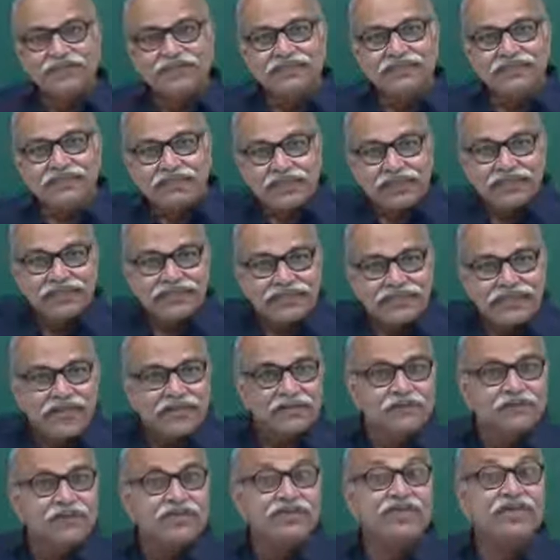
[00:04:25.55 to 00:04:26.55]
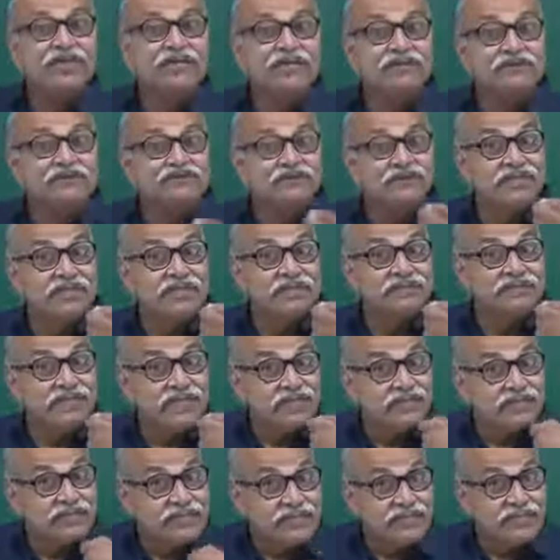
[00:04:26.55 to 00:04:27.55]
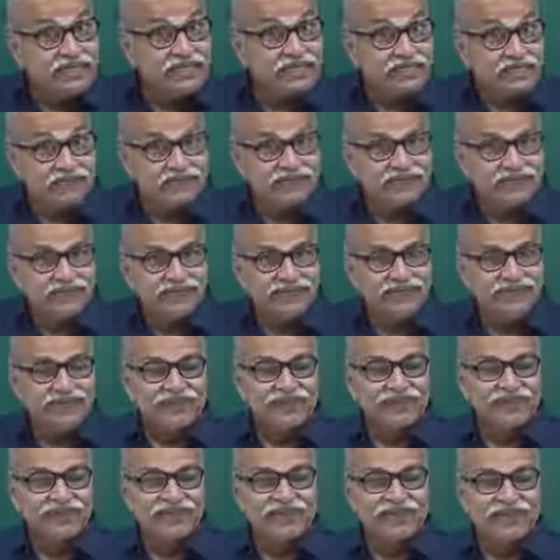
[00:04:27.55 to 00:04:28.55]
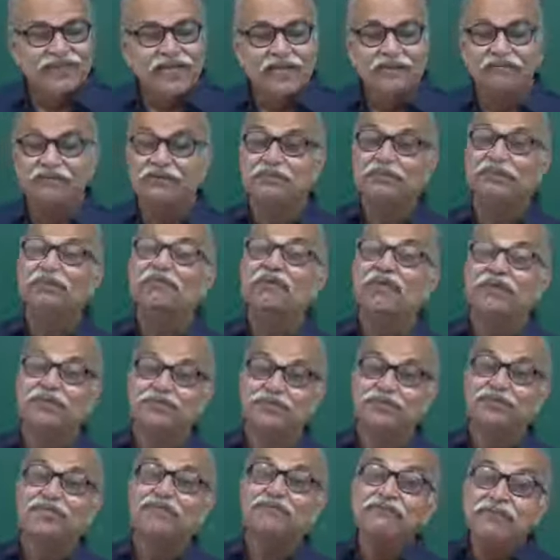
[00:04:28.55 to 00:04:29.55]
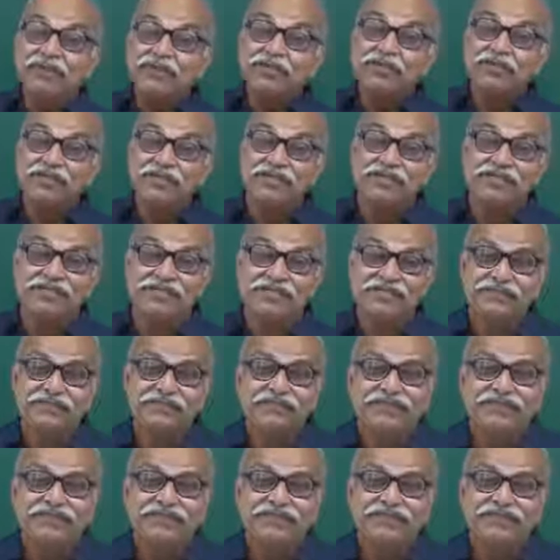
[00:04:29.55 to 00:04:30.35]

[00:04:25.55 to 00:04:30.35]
the things that we are needing, that will be much more efficient.